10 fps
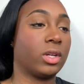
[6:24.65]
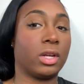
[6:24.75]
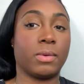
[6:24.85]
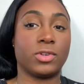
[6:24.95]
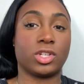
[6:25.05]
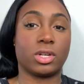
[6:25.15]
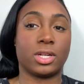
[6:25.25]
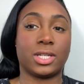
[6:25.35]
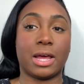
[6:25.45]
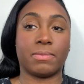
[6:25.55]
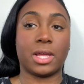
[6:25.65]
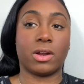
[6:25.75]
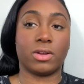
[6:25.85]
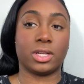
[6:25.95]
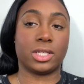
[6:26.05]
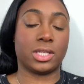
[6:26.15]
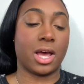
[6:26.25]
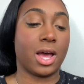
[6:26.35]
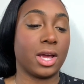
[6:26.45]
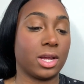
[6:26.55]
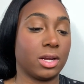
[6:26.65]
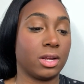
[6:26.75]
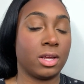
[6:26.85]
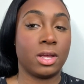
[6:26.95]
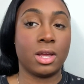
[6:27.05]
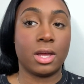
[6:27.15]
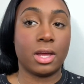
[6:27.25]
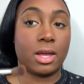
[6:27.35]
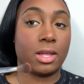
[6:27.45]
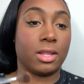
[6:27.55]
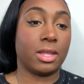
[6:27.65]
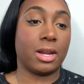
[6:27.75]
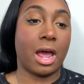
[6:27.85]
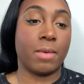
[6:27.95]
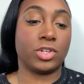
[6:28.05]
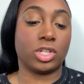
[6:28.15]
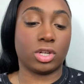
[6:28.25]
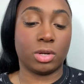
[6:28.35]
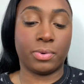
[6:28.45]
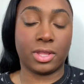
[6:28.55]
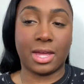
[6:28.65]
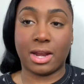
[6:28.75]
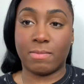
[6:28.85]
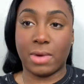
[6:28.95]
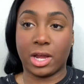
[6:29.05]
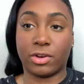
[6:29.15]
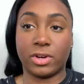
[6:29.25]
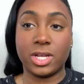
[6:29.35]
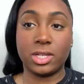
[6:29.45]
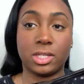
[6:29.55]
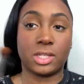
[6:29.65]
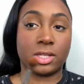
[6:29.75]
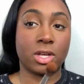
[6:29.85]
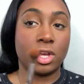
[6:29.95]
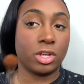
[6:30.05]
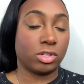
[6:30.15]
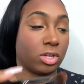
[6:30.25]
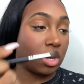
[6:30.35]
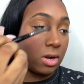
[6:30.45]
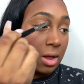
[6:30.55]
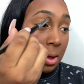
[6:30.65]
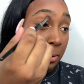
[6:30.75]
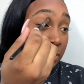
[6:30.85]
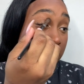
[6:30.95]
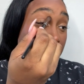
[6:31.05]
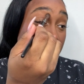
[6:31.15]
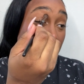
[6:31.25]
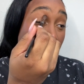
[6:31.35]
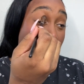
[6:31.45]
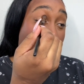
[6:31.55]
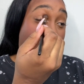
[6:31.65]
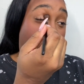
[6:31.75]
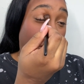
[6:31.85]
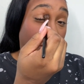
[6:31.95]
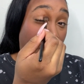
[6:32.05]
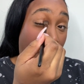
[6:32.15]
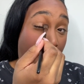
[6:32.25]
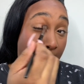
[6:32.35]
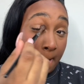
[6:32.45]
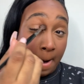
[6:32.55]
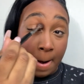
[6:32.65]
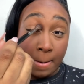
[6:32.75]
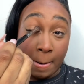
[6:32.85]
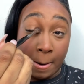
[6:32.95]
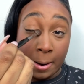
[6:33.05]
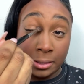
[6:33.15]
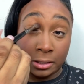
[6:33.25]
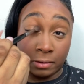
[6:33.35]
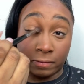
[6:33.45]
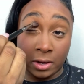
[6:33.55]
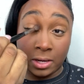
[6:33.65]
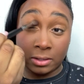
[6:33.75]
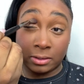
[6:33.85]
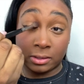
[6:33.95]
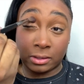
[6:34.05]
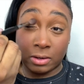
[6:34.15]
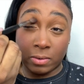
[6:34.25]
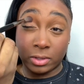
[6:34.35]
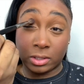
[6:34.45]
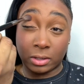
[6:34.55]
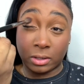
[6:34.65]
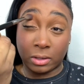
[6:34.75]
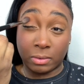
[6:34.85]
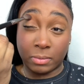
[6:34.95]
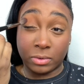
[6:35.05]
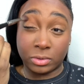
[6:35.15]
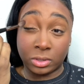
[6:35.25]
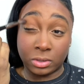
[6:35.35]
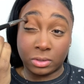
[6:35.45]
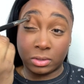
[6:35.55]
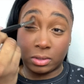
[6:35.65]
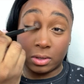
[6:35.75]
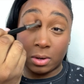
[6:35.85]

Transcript: I'm just going to tap that on the side. And then I'm just going to put that in my crease. So y'all know how creases go. Right after the face, go in circular motions.